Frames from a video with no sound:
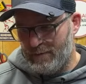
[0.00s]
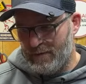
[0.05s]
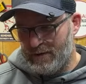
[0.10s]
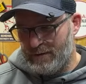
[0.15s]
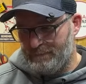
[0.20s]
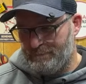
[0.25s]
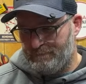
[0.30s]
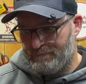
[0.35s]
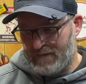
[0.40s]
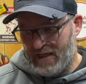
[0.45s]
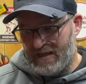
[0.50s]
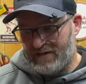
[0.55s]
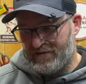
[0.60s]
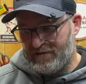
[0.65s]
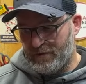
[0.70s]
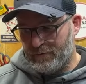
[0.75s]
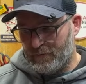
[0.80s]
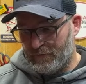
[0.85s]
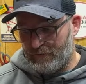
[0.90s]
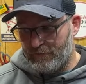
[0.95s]
But I
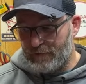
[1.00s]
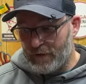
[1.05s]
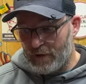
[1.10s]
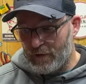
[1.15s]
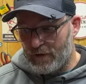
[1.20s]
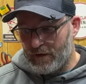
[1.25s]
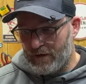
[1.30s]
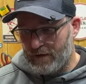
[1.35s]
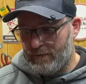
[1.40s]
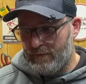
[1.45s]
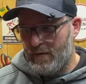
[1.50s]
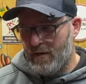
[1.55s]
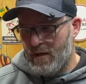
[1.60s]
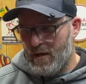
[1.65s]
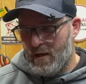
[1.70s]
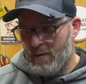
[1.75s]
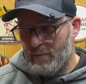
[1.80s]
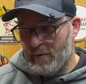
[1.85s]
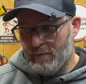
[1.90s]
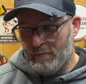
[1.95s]
still prefer it.
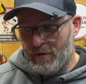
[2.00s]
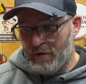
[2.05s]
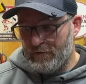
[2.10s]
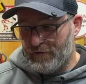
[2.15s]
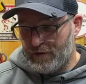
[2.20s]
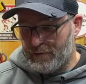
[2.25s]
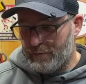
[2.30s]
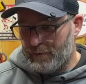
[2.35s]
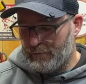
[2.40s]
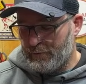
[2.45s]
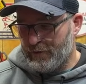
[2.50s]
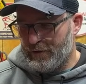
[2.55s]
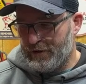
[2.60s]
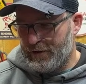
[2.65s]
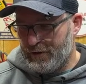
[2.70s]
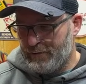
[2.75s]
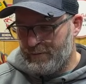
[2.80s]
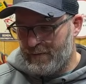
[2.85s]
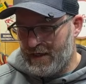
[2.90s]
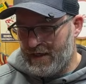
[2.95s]
But both of them are really
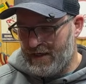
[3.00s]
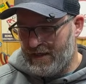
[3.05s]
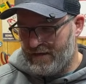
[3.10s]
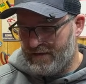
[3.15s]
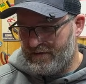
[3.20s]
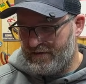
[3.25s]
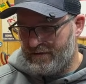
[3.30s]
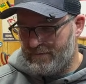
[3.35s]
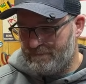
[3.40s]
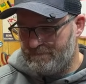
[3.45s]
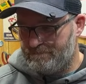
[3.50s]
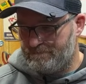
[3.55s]
good bags.